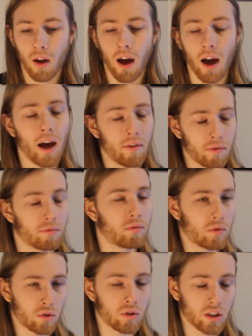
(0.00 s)
have
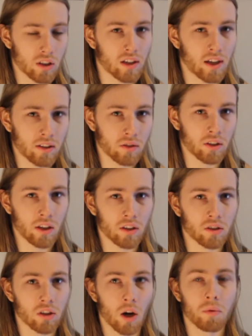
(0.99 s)
during these later
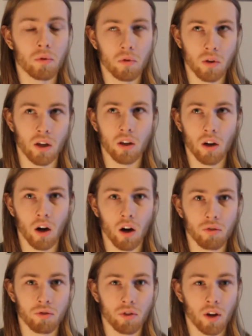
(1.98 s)
years come to think
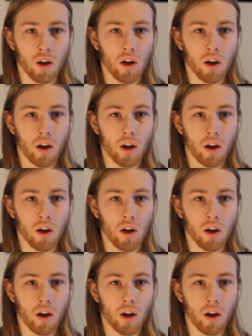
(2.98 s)
of